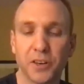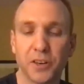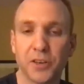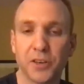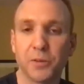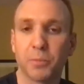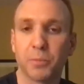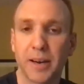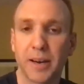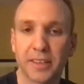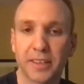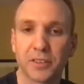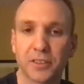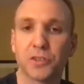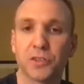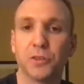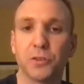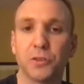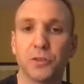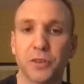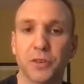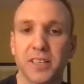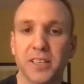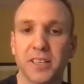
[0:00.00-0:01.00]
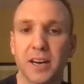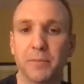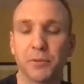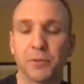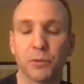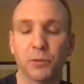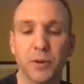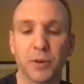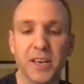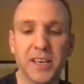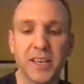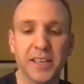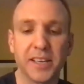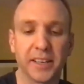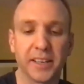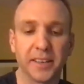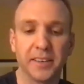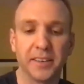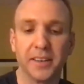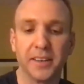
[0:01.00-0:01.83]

you practice two, three times a week and